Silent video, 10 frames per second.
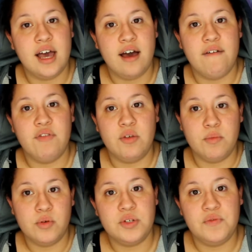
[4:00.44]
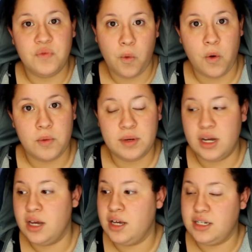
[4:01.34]
have the most informed
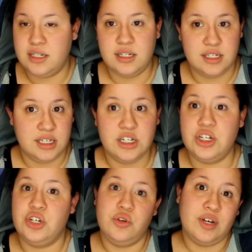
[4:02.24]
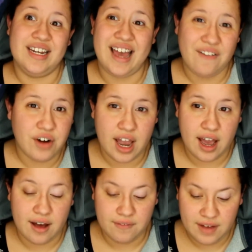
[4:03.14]
decision you can ever
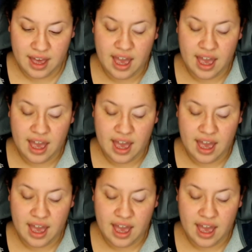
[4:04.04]
have,